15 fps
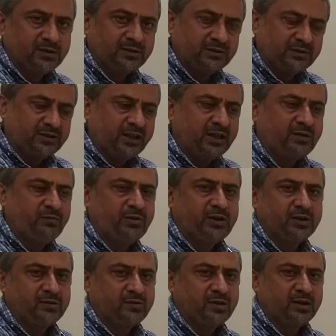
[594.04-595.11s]
Then we
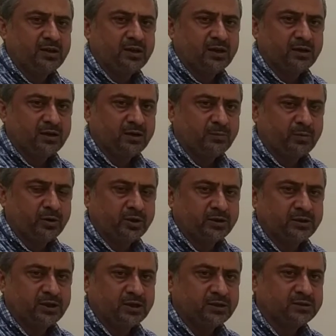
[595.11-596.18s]
can say that a
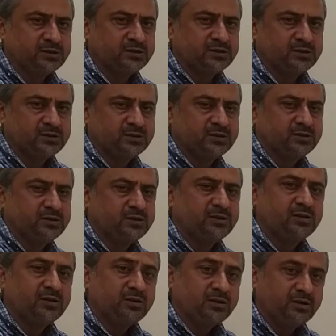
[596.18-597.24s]
product has
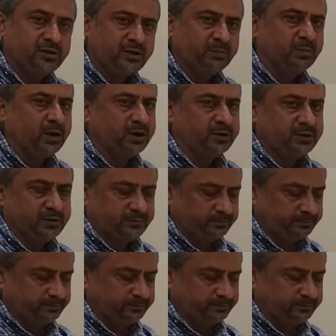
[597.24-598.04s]
demand.